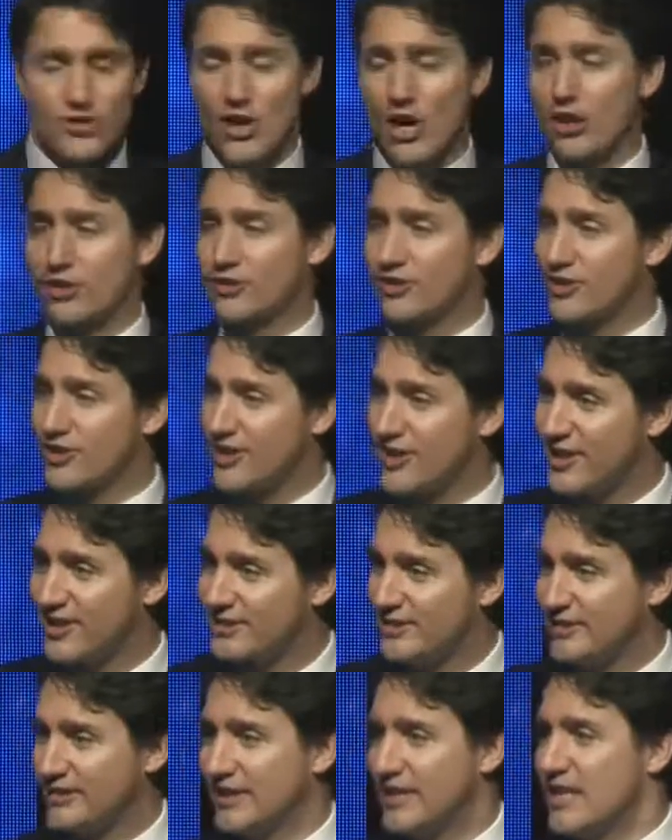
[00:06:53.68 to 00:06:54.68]
Doctor
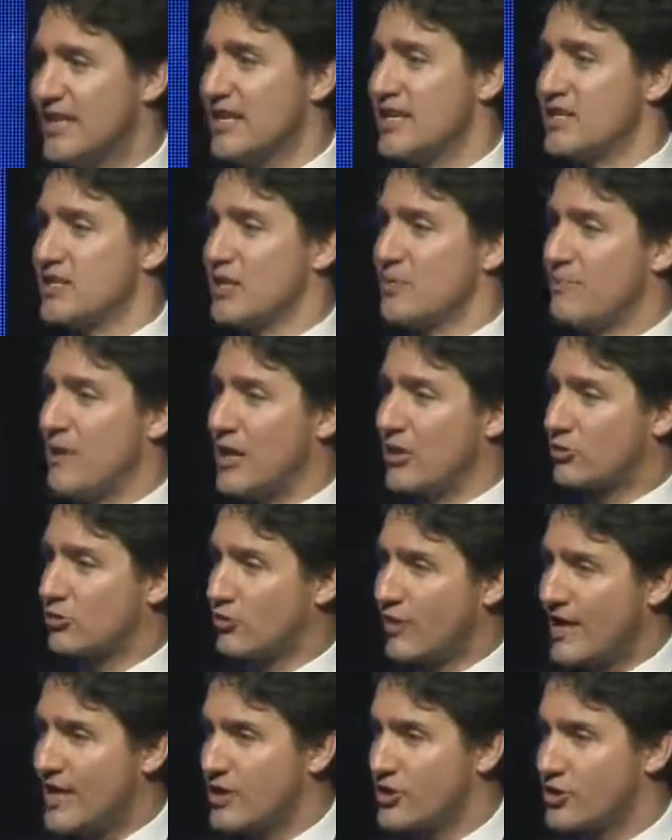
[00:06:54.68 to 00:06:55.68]
Gooden, Isabel
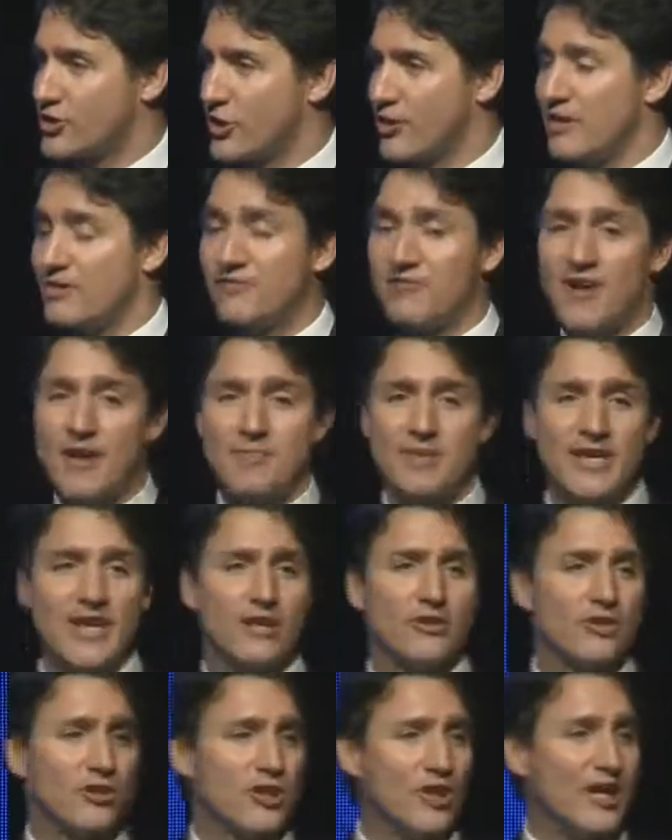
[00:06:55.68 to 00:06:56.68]
Granger and
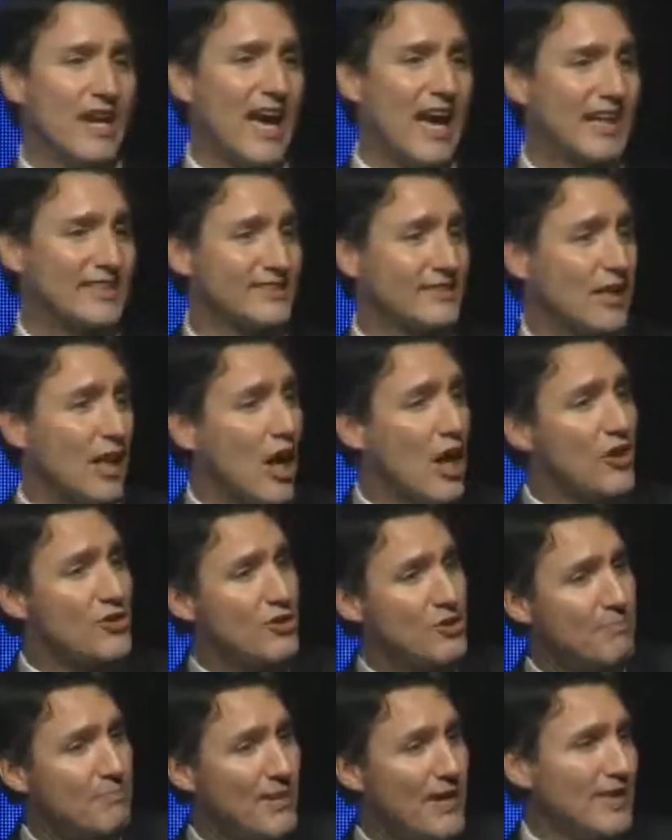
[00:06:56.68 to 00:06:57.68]
Fabienne Collas
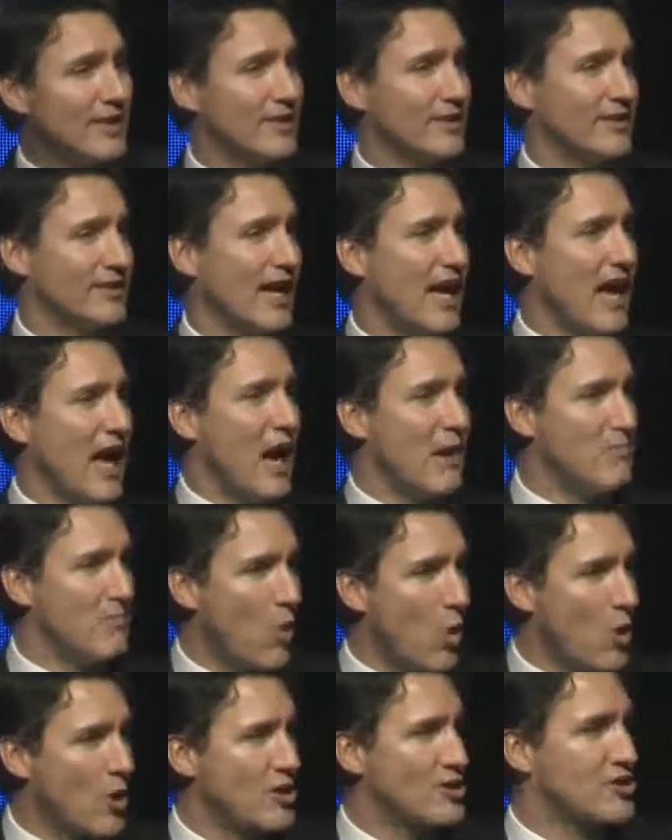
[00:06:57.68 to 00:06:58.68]
to build a
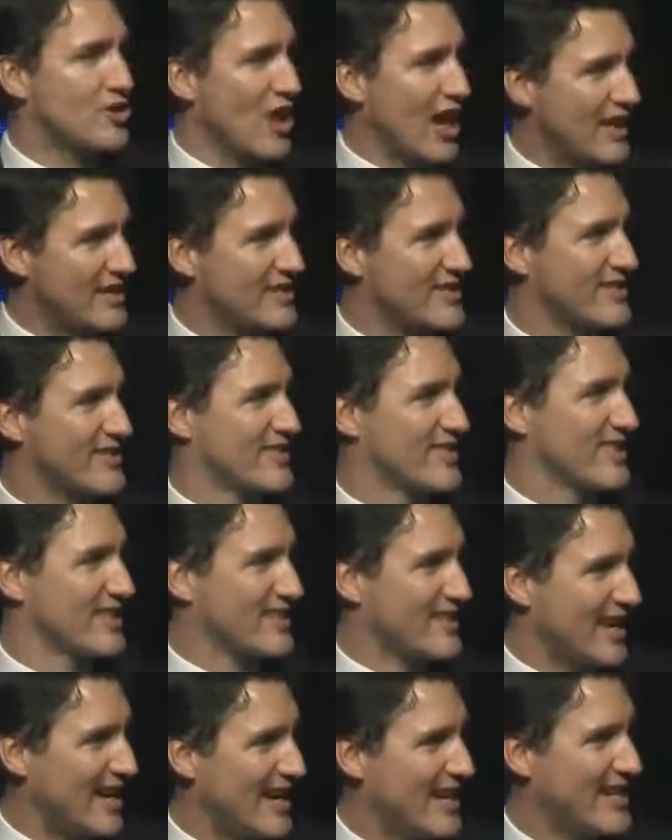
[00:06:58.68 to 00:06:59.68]
more just
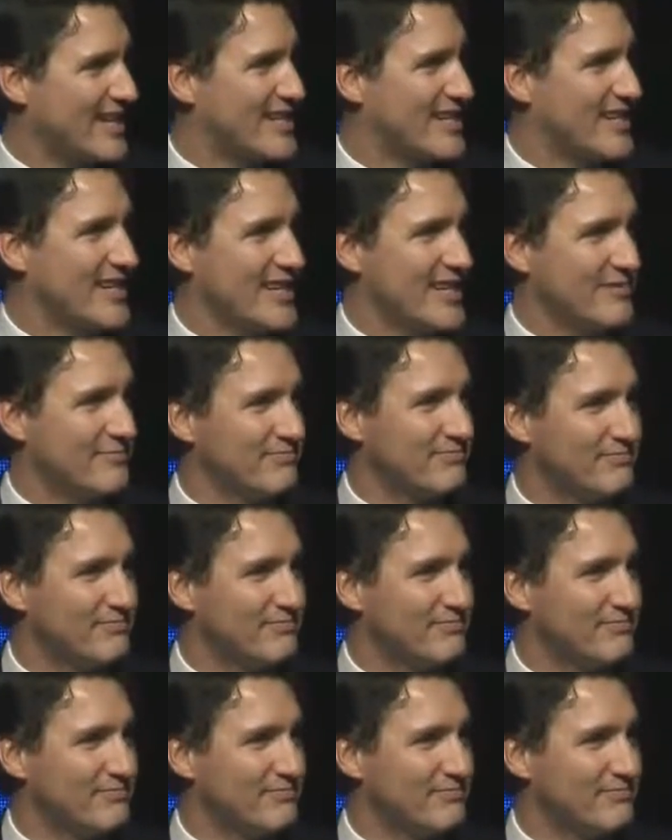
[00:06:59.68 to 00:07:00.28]
society.